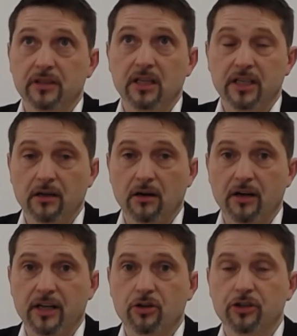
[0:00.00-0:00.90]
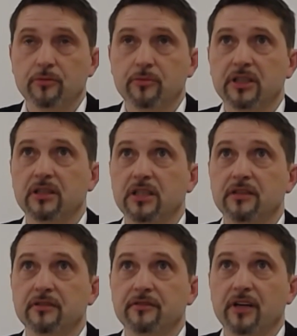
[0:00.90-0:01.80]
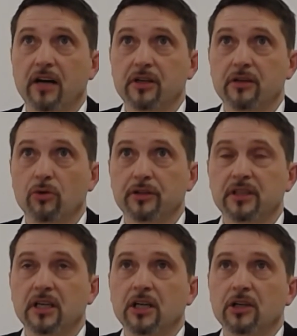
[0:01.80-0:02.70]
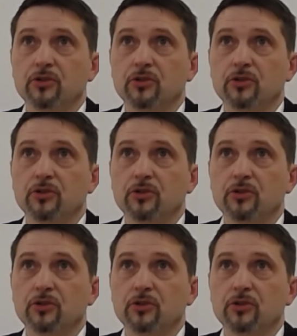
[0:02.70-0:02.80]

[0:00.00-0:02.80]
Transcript: in a linear economy, even if everyone